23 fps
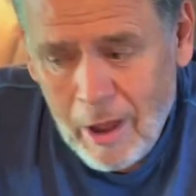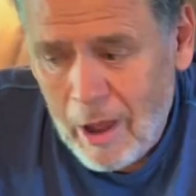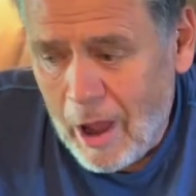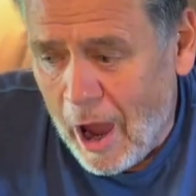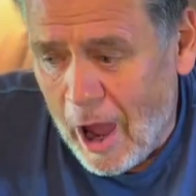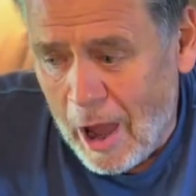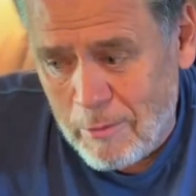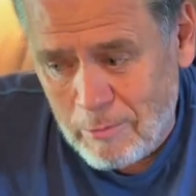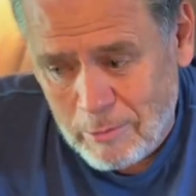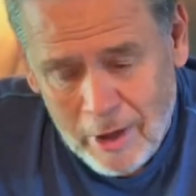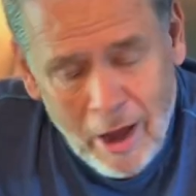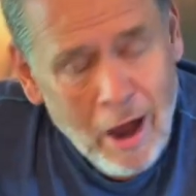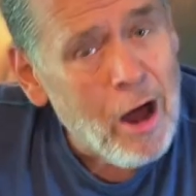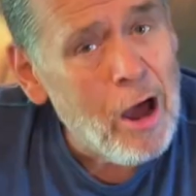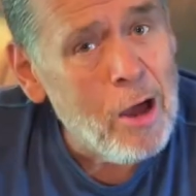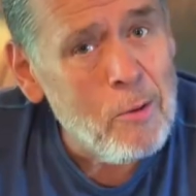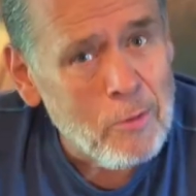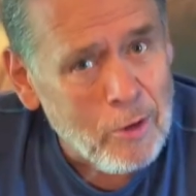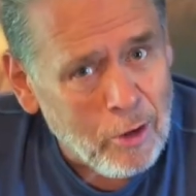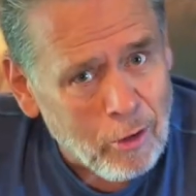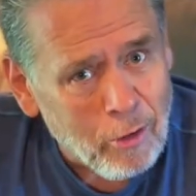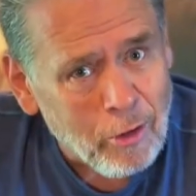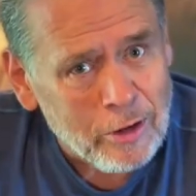I'm
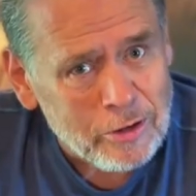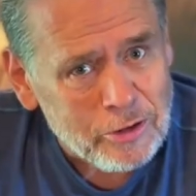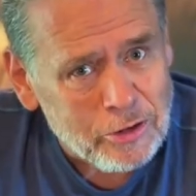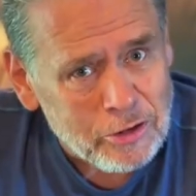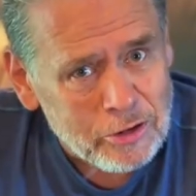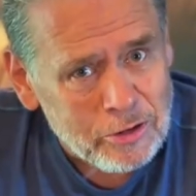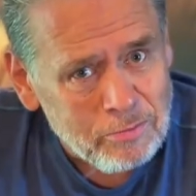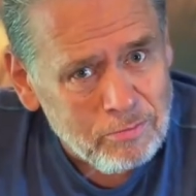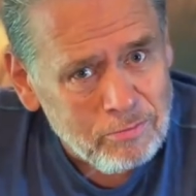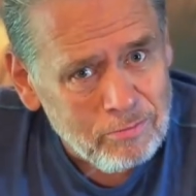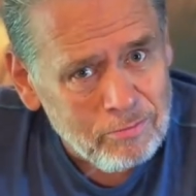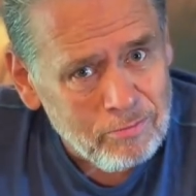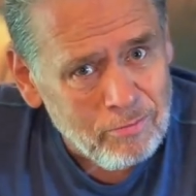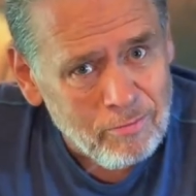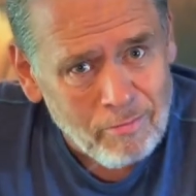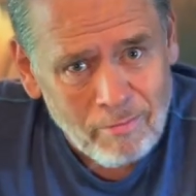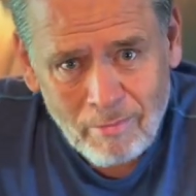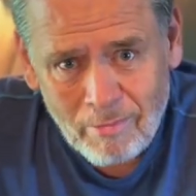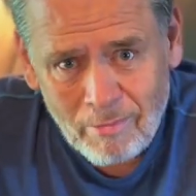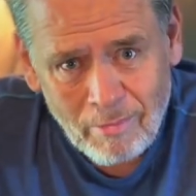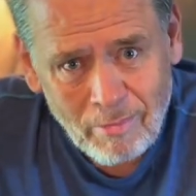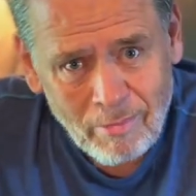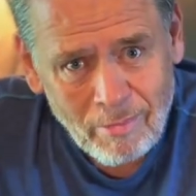a Christian,
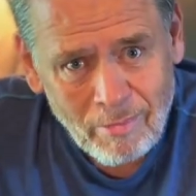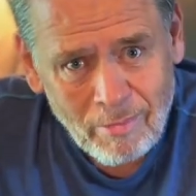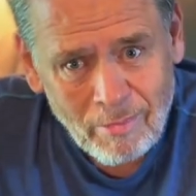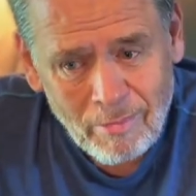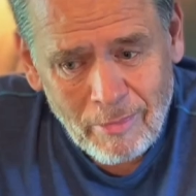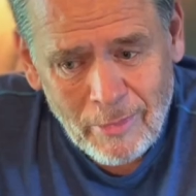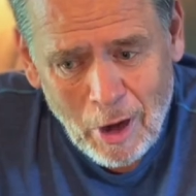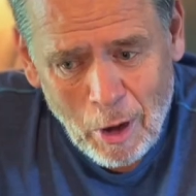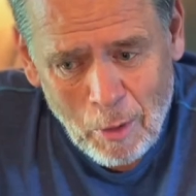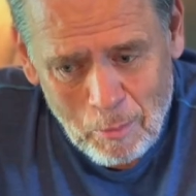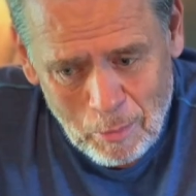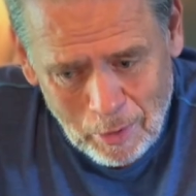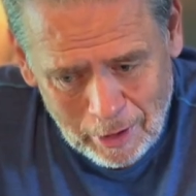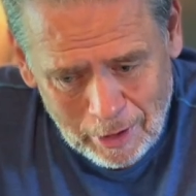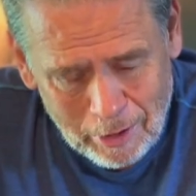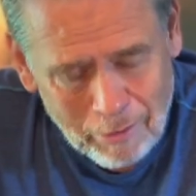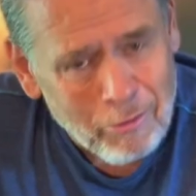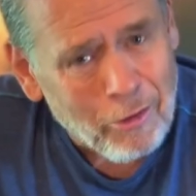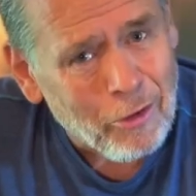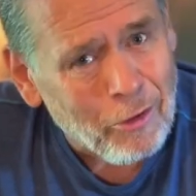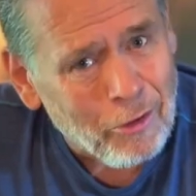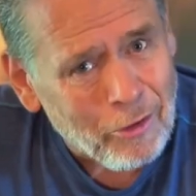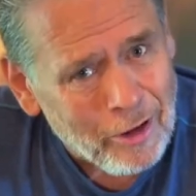
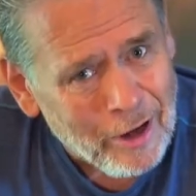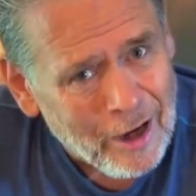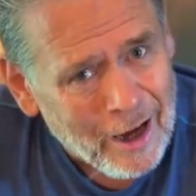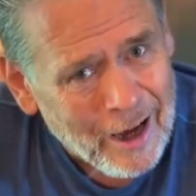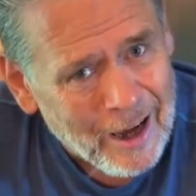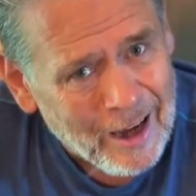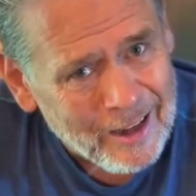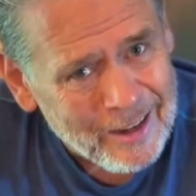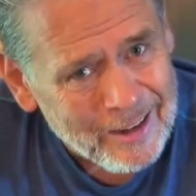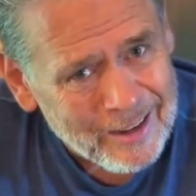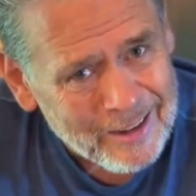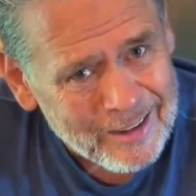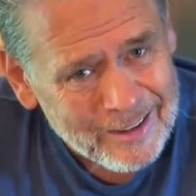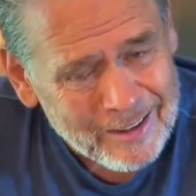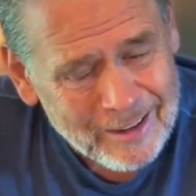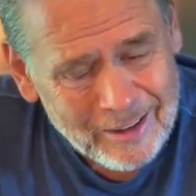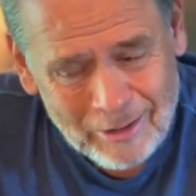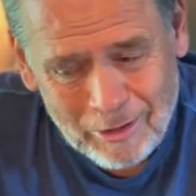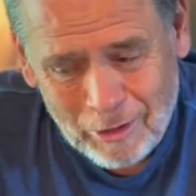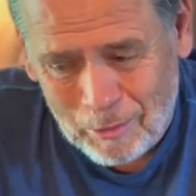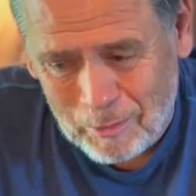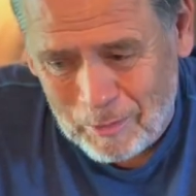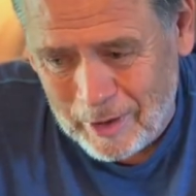believe it or not. It
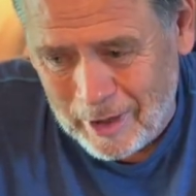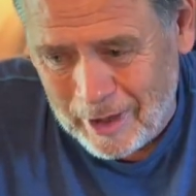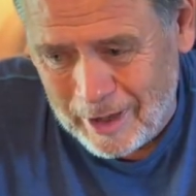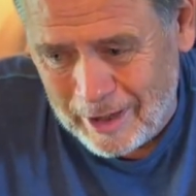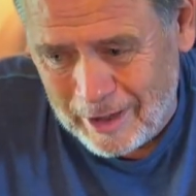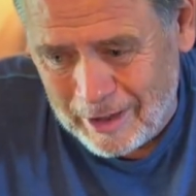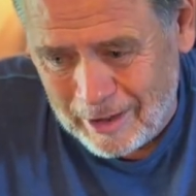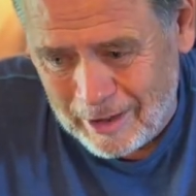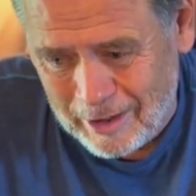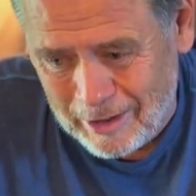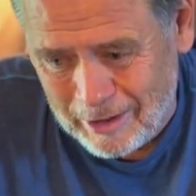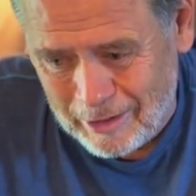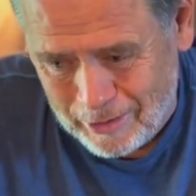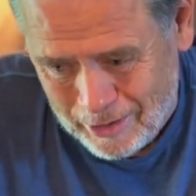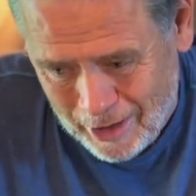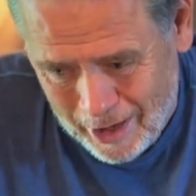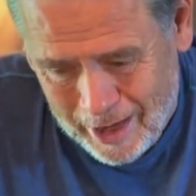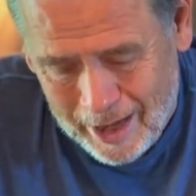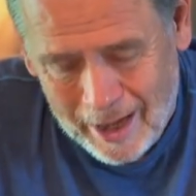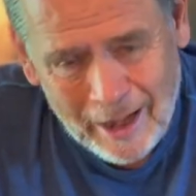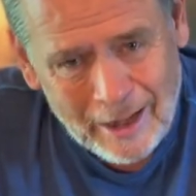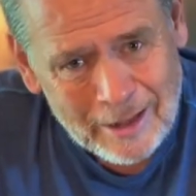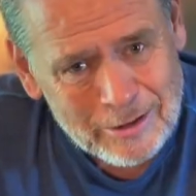took me
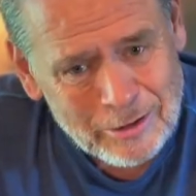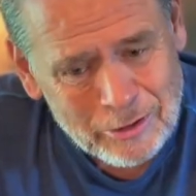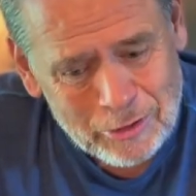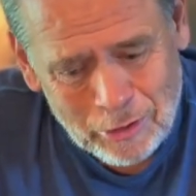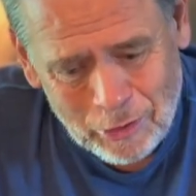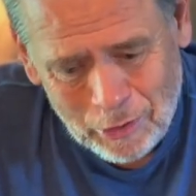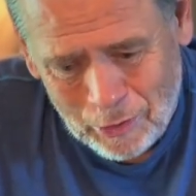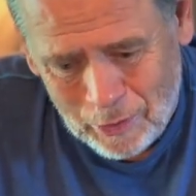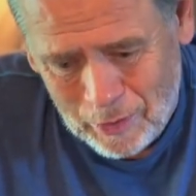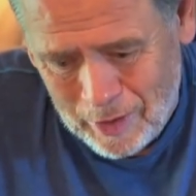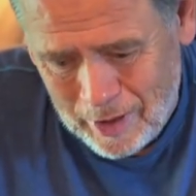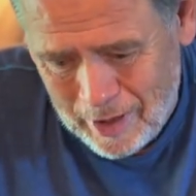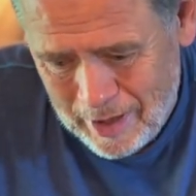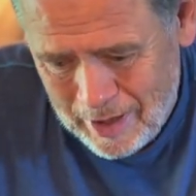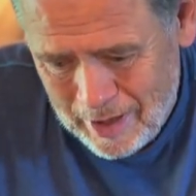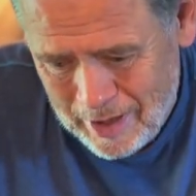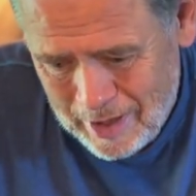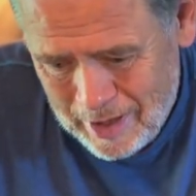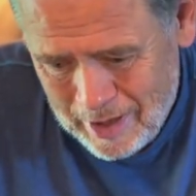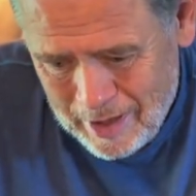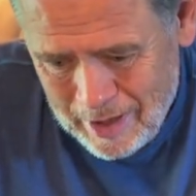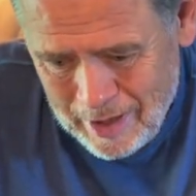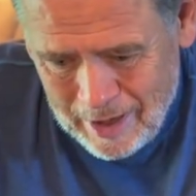decades to.
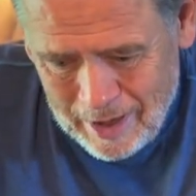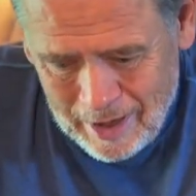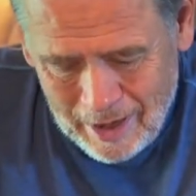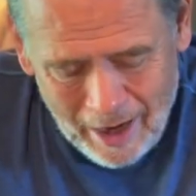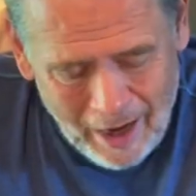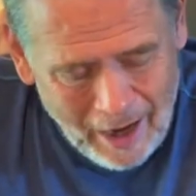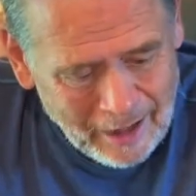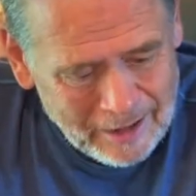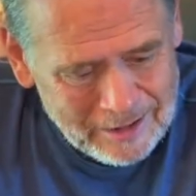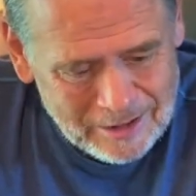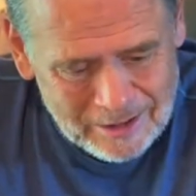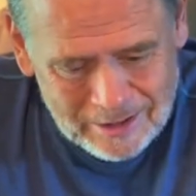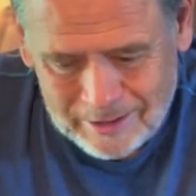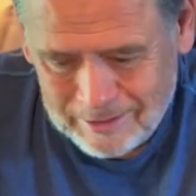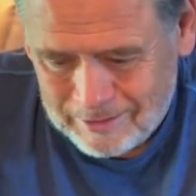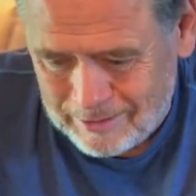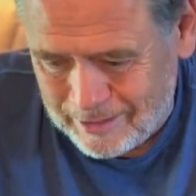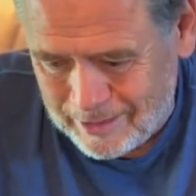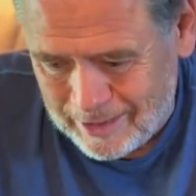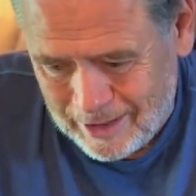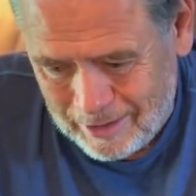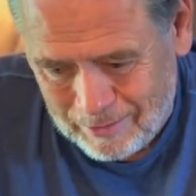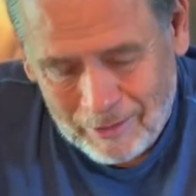I'm
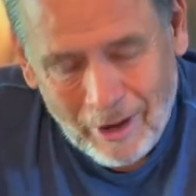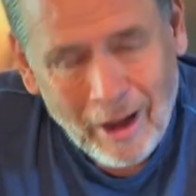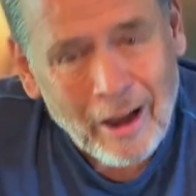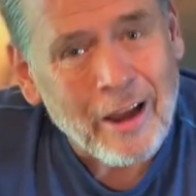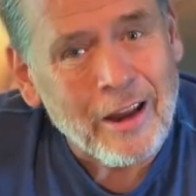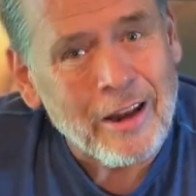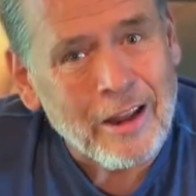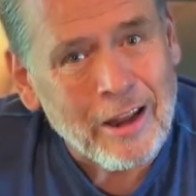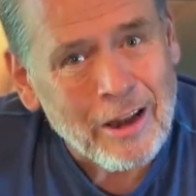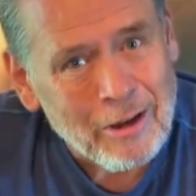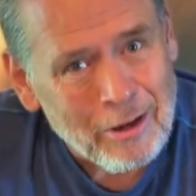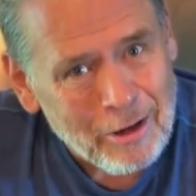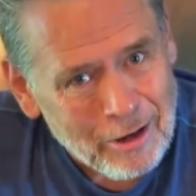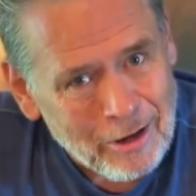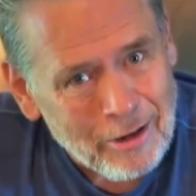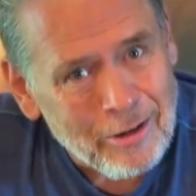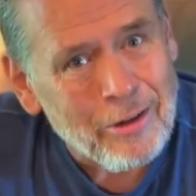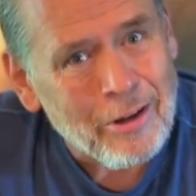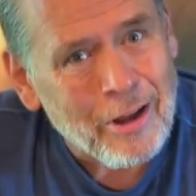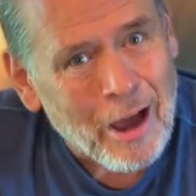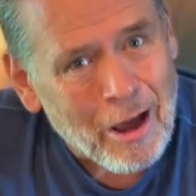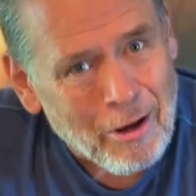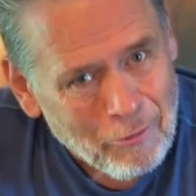not going to get into
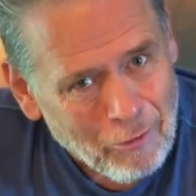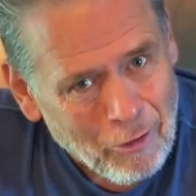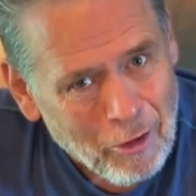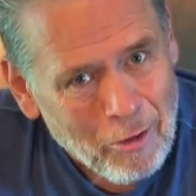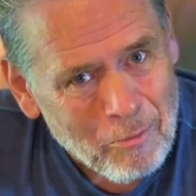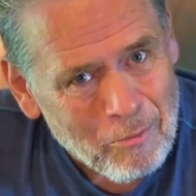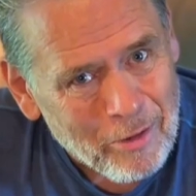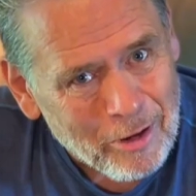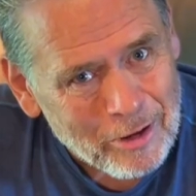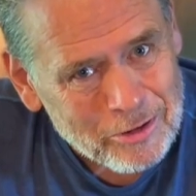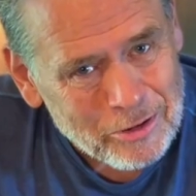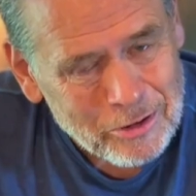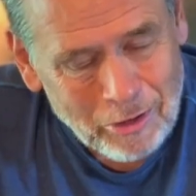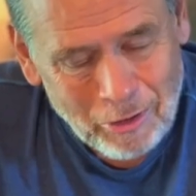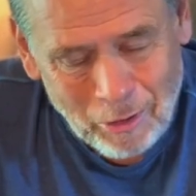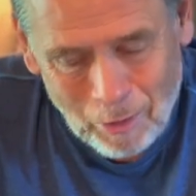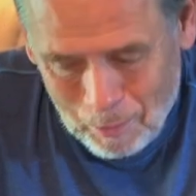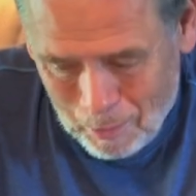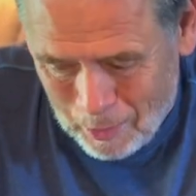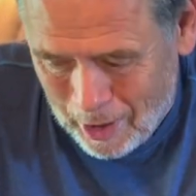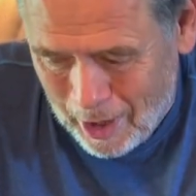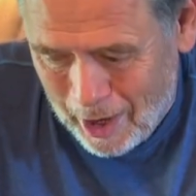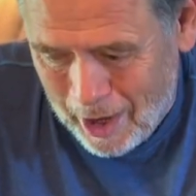that very much either,
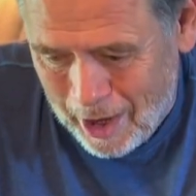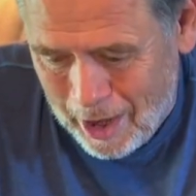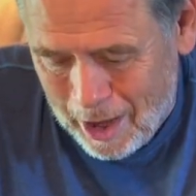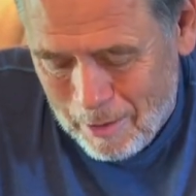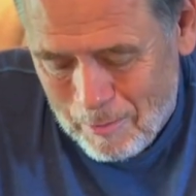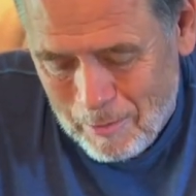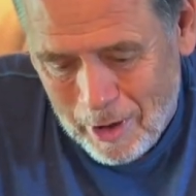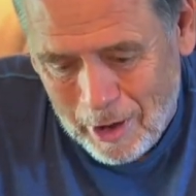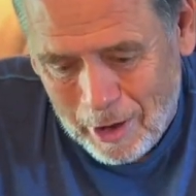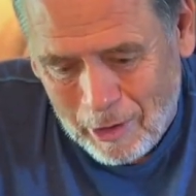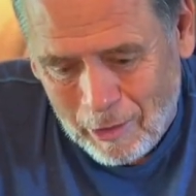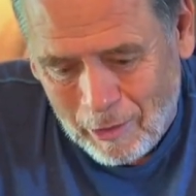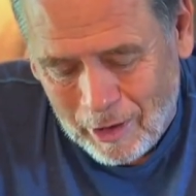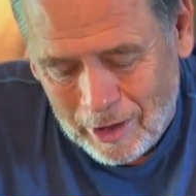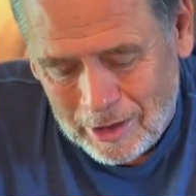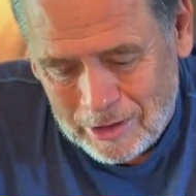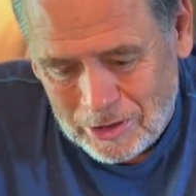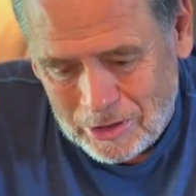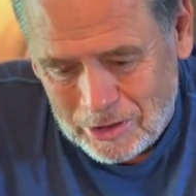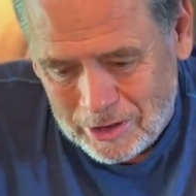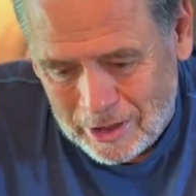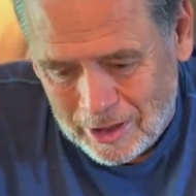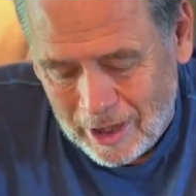but I am a
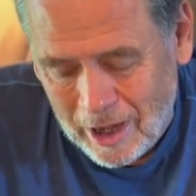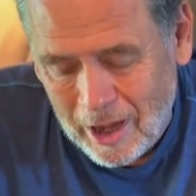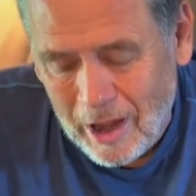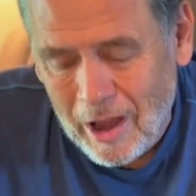Christian.